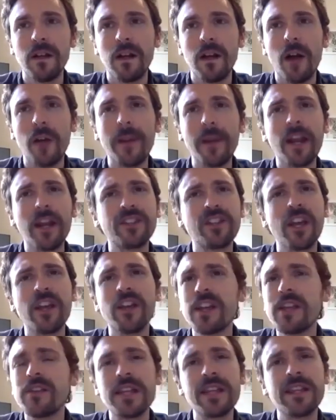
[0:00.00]
mean,
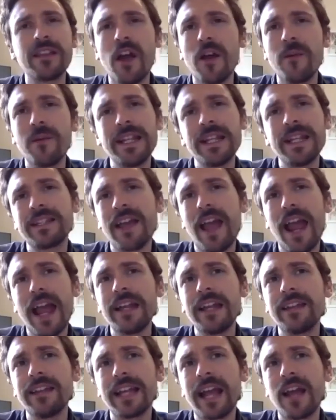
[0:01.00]
is there
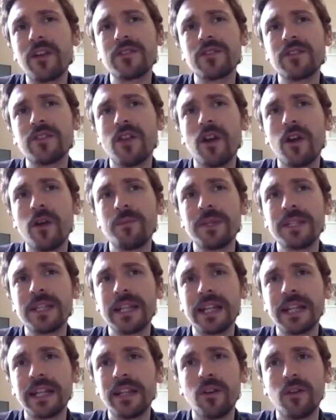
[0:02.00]
anything else,
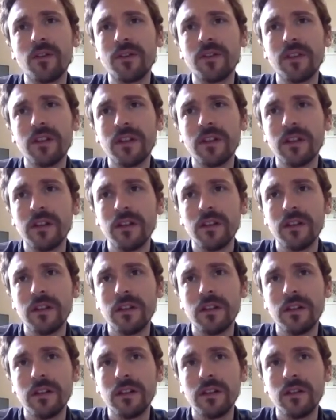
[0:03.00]
particularly on the
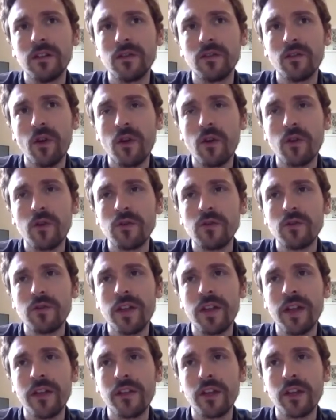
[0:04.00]
role
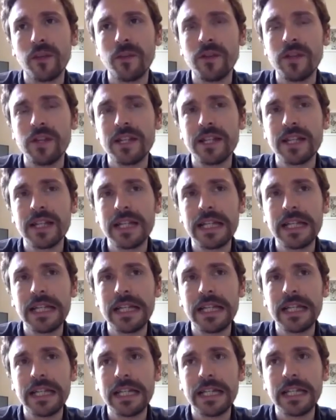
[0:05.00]
that the
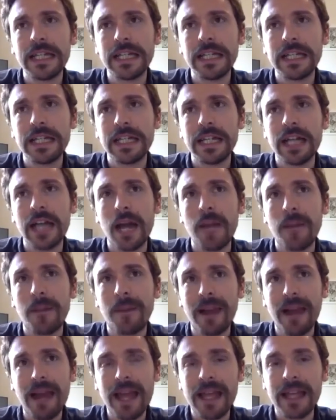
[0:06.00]
community
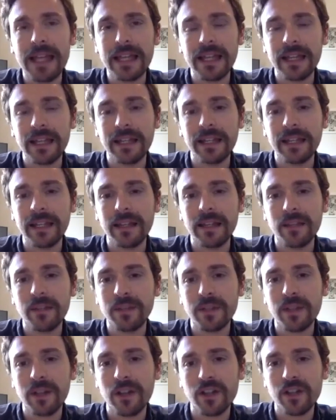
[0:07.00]
play in the
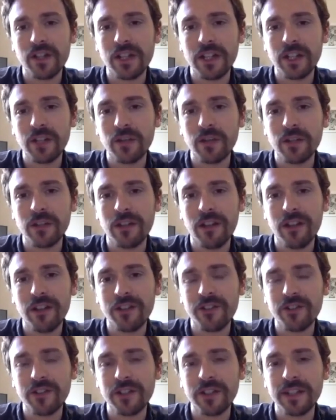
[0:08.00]
production that you want to
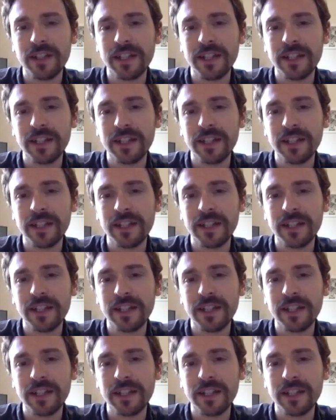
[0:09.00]
touch on?